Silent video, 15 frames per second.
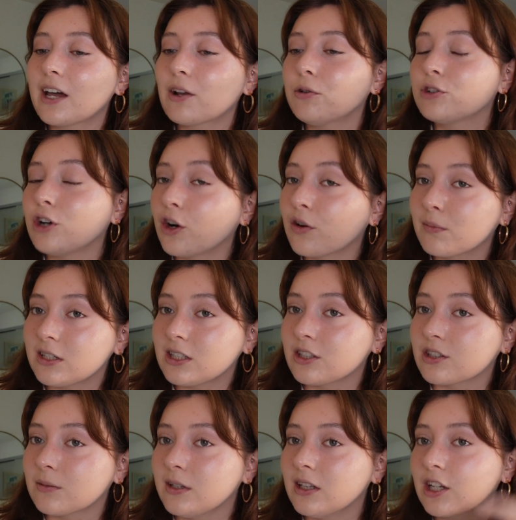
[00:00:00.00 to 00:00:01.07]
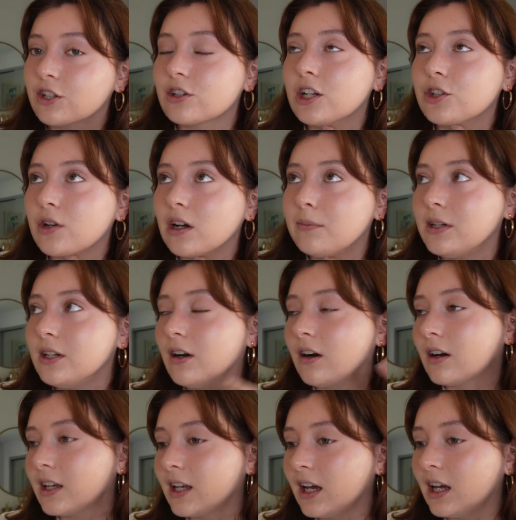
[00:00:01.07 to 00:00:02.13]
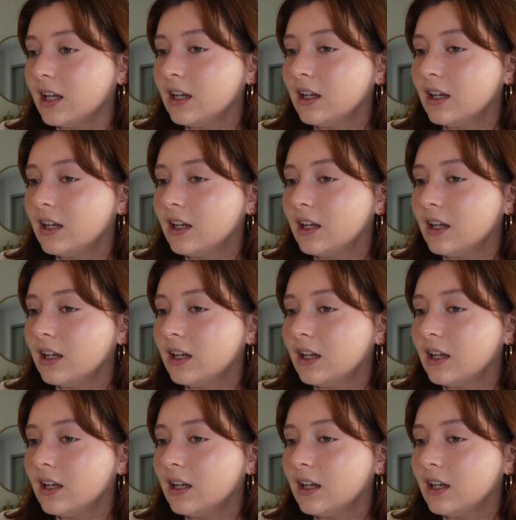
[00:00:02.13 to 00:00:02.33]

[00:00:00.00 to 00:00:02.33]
had a whole talk with my sister being like, should I try PR again?